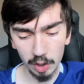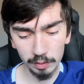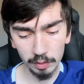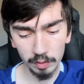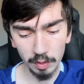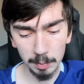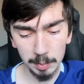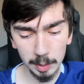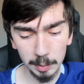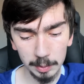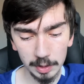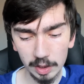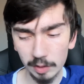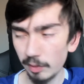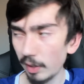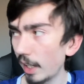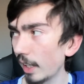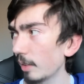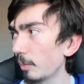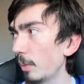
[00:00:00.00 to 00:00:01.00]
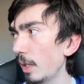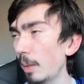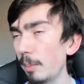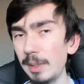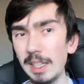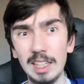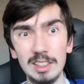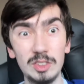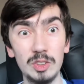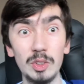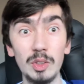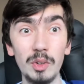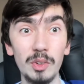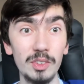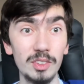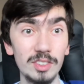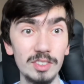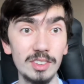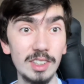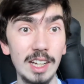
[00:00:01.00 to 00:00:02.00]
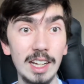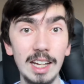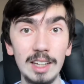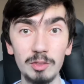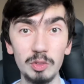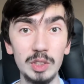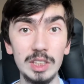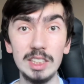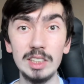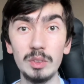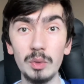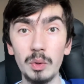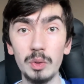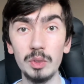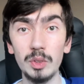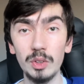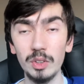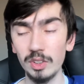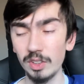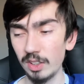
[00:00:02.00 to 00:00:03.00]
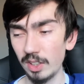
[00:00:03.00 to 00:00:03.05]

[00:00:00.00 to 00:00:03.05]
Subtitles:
of other people have had, maybe. I don't know. I really don't know.